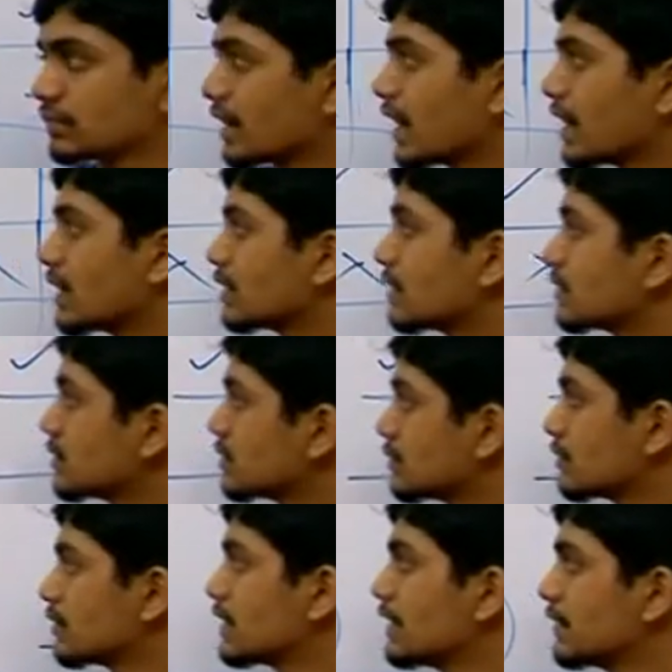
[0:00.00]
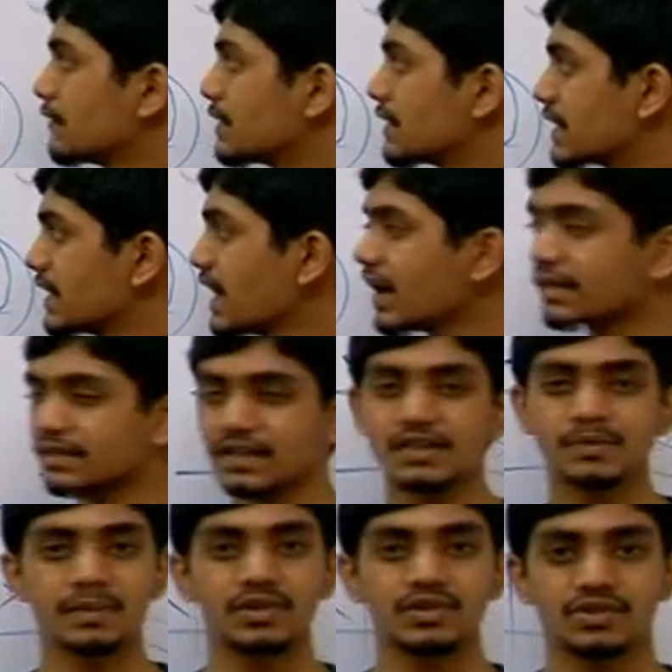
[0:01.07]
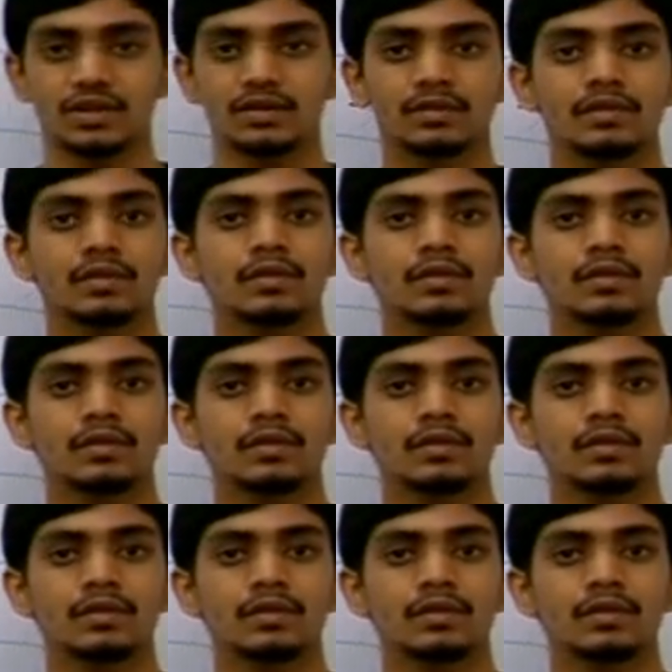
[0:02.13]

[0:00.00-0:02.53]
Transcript: And if we react this mixture,